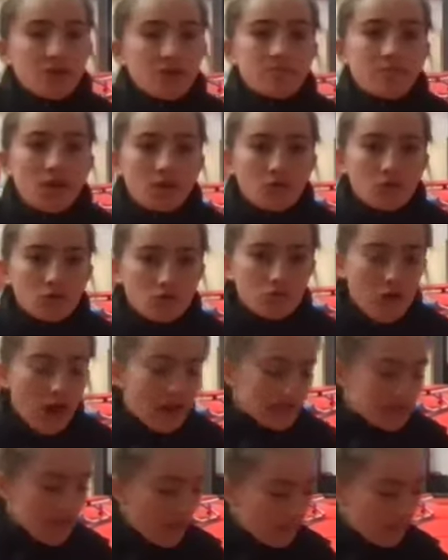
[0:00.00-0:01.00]
you've done your
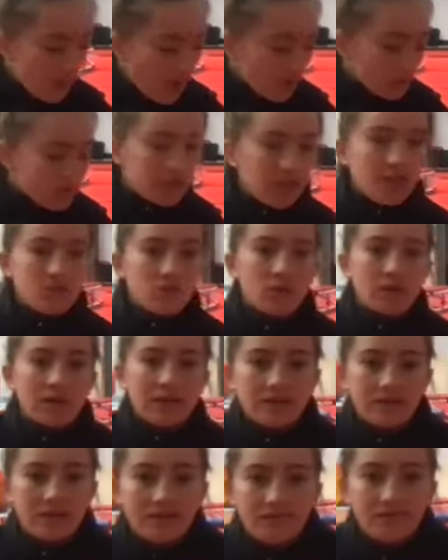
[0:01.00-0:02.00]
tricep pulses, you're
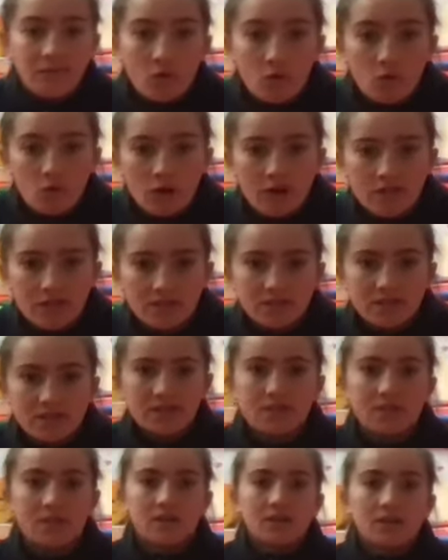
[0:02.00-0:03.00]
leaning
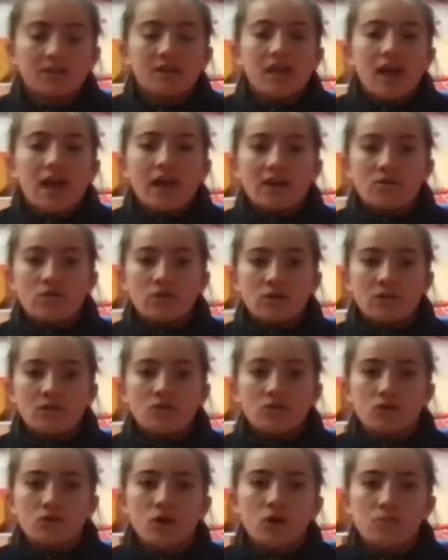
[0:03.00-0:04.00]
forwards and you're going to
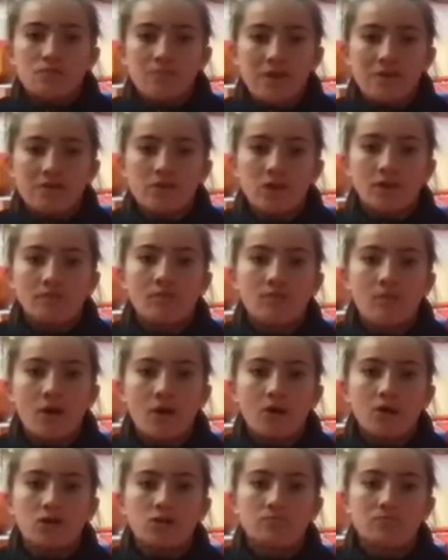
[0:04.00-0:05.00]
do those bent over
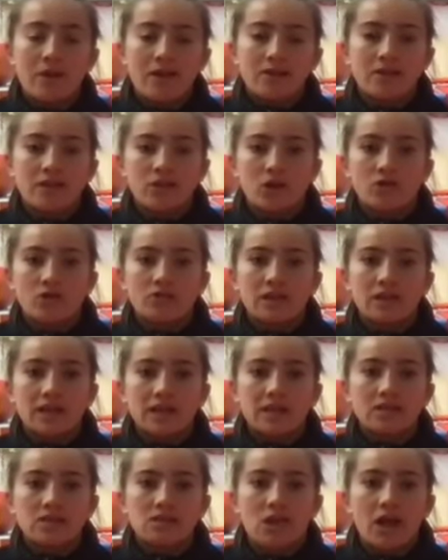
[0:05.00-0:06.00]
rows, bending those
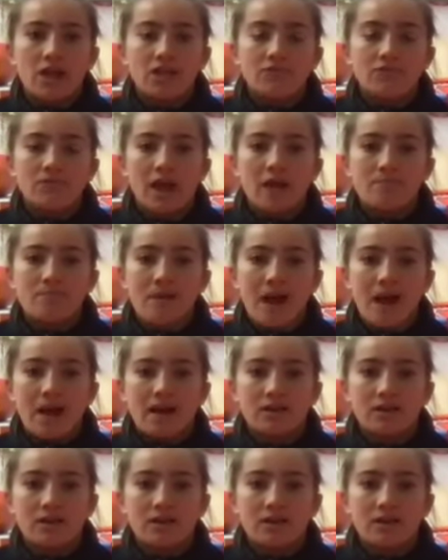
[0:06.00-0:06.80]
knees, nice flat back.